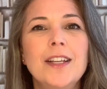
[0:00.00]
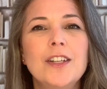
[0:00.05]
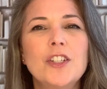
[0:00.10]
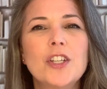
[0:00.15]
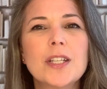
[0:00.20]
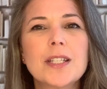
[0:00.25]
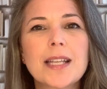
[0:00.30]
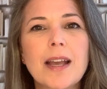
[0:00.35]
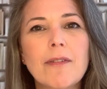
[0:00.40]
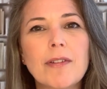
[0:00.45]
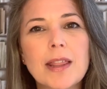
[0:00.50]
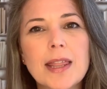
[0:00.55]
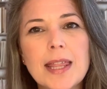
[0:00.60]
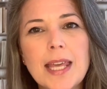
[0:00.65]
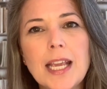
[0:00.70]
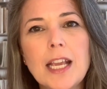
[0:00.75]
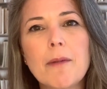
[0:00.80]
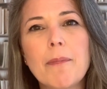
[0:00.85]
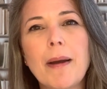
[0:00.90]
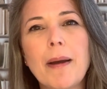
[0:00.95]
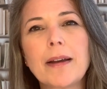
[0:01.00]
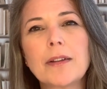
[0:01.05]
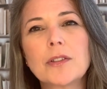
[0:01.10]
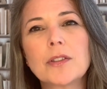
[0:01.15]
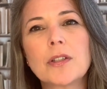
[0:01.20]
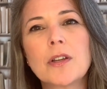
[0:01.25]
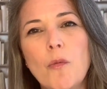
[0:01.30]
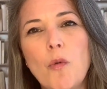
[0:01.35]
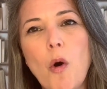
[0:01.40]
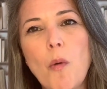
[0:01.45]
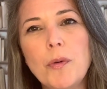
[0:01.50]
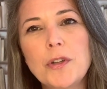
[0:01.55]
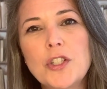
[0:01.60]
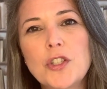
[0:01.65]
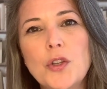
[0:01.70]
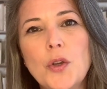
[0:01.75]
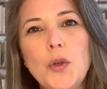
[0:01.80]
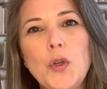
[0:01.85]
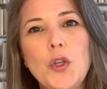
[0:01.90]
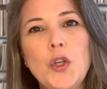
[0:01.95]
Just have a think about what would
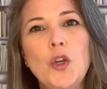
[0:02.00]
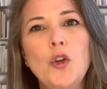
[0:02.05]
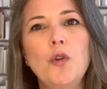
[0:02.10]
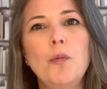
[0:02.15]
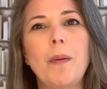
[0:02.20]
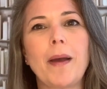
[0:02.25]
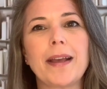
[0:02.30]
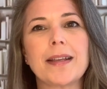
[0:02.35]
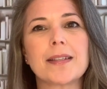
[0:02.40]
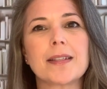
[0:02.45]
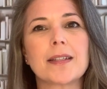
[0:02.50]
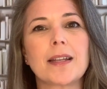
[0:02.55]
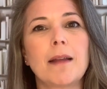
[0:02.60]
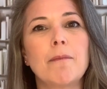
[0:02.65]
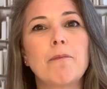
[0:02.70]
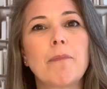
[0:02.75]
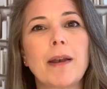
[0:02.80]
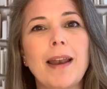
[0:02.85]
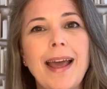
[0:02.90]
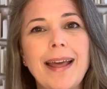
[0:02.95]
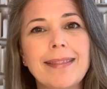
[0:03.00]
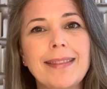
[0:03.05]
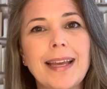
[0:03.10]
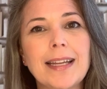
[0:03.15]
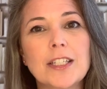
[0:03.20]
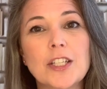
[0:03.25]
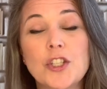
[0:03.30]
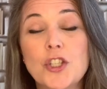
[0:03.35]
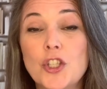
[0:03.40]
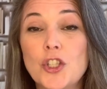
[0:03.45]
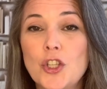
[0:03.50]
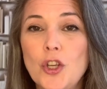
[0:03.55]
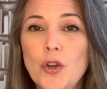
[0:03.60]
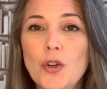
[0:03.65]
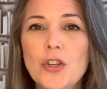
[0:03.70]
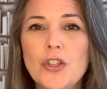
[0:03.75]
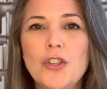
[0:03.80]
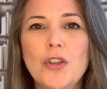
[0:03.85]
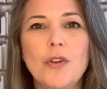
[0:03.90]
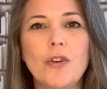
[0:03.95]
suit you best and plan that as soon
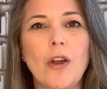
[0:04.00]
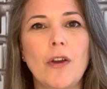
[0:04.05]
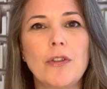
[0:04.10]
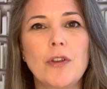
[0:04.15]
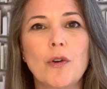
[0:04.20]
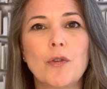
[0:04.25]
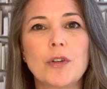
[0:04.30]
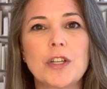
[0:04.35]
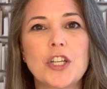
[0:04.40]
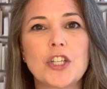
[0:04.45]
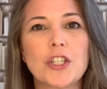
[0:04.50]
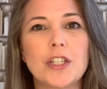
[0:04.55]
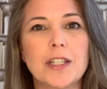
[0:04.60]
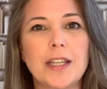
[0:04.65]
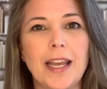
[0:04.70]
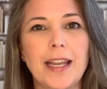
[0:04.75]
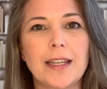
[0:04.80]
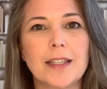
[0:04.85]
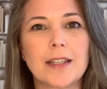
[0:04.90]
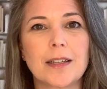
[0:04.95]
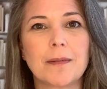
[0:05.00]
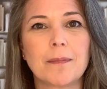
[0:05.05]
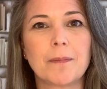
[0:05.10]
as you know the audition date.